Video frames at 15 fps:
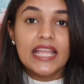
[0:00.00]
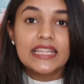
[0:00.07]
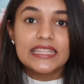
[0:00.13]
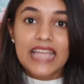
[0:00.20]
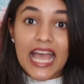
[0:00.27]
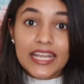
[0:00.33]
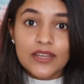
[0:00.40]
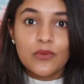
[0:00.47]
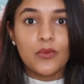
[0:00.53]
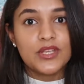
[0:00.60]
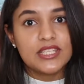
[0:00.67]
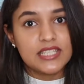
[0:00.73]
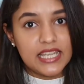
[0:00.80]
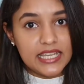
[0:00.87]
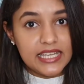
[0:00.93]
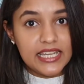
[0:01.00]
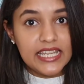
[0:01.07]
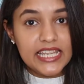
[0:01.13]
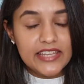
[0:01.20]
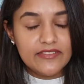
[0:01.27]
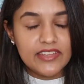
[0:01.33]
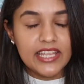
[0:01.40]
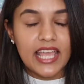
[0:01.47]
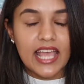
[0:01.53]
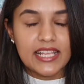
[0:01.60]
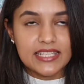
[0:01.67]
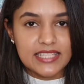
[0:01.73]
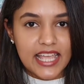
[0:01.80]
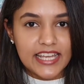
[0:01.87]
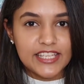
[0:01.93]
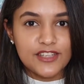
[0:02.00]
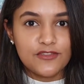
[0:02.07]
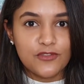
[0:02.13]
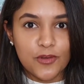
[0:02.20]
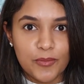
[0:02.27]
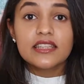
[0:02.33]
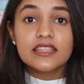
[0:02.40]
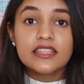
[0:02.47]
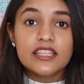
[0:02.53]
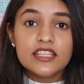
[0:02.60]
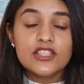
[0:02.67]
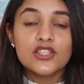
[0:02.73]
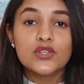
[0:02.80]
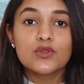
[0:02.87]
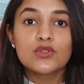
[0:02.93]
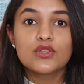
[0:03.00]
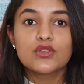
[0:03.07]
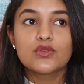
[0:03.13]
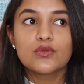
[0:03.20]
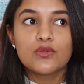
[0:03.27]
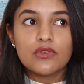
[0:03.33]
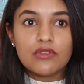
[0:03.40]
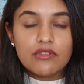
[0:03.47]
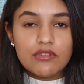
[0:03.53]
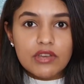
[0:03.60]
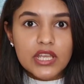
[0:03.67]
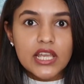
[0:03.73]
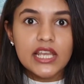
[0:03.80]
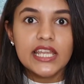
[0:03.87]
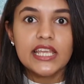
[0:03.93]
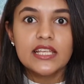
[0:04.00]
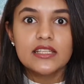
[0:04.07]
That was Sunday evening anxiety for me. This used to really